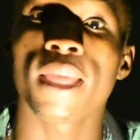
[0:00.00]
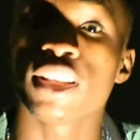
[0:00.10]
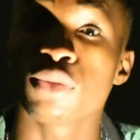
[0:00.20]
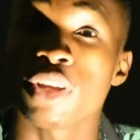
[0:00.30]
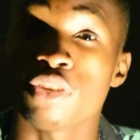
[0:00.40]

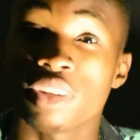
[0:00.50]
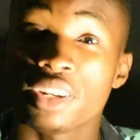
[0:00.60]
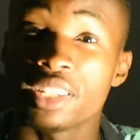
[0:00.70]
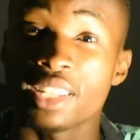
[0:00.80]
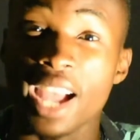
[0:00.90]
it's when you
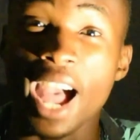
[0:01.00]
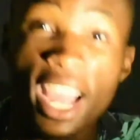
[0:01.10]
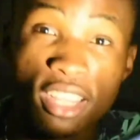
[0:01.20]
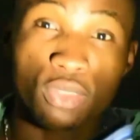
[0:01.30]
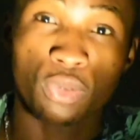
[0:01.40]
increase the
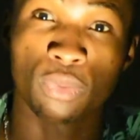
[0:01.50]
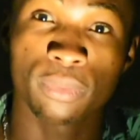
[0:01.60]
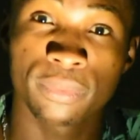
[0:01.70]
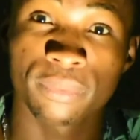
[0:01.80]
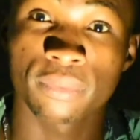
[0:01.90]
ISO.
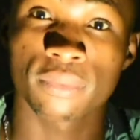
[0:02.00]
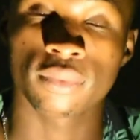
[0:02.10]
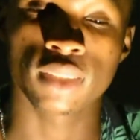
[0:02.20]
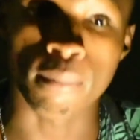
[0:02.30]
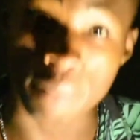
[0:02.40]

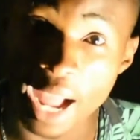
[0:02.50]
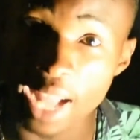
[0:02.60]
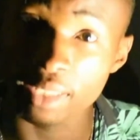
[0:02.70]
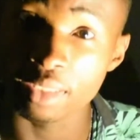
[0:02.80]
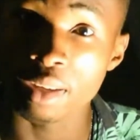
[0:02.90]

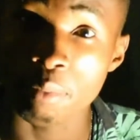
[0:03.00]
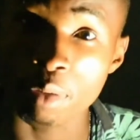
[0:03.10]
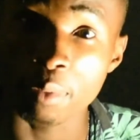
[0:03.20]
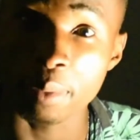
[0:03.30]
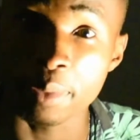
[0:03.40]
But problem